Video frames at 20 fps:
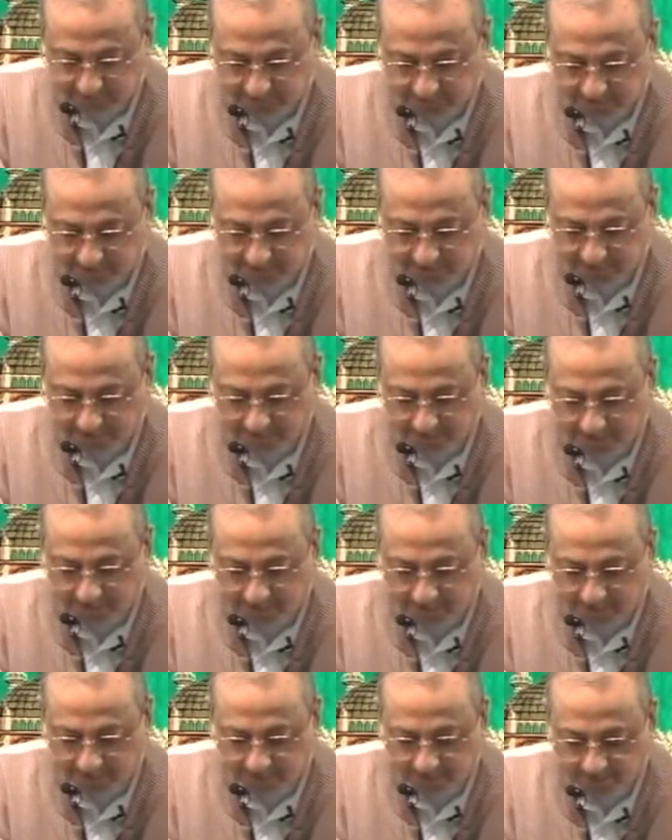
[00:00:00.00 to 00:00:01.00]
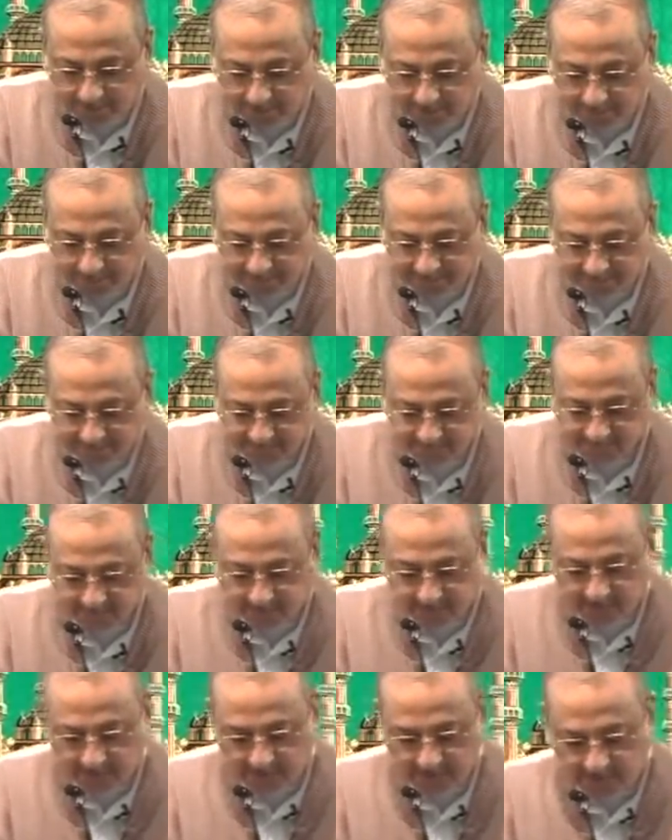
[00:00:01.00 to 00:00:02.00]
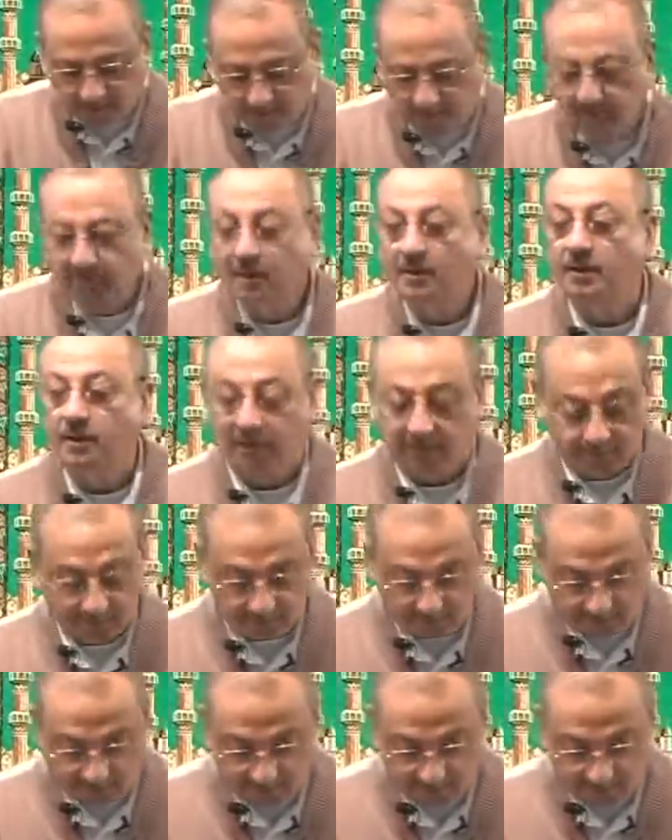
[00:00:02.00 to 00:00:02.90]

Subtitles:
Nobody speaks.